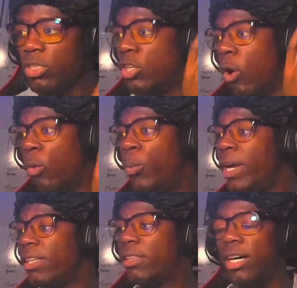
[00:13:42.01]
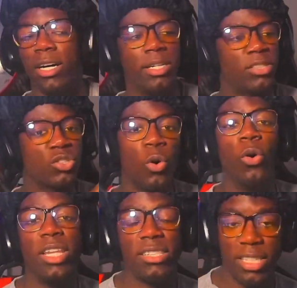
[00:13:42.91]
So with the
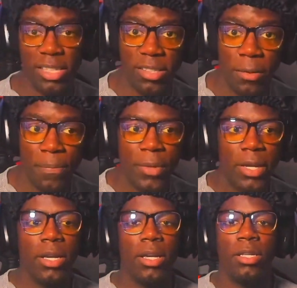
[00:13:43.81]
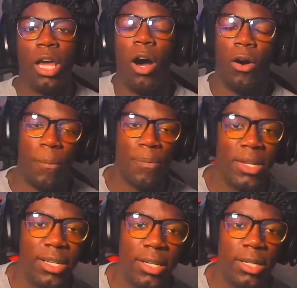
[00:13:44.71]
schooling system, y'all,
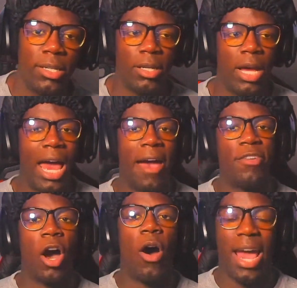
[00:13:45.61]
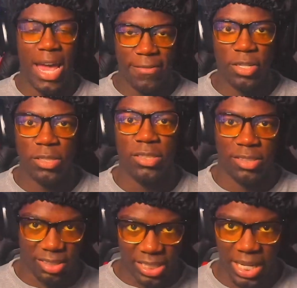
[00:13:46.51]
have y'all ever
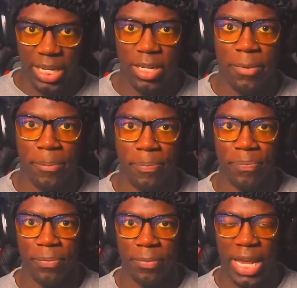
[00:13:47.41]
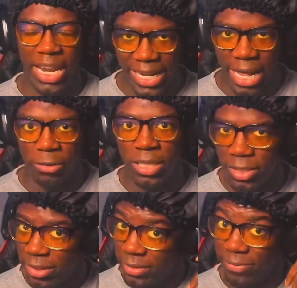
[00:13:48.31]
seen an
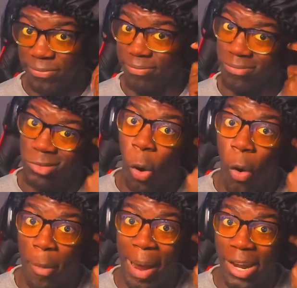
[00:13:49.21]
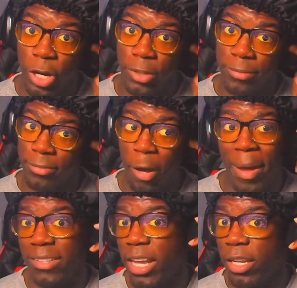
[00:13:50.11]
accountant or a banker, a
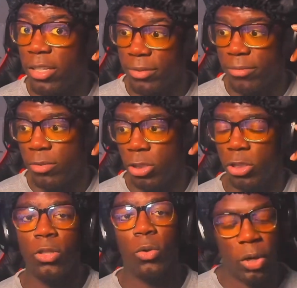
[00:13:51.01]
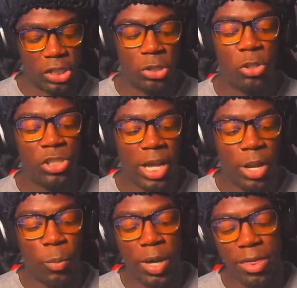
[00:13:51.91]
bank teller
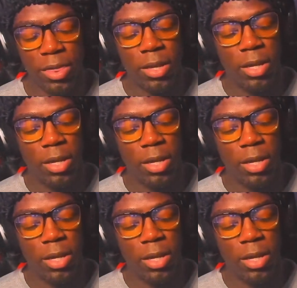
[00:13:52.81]
associated with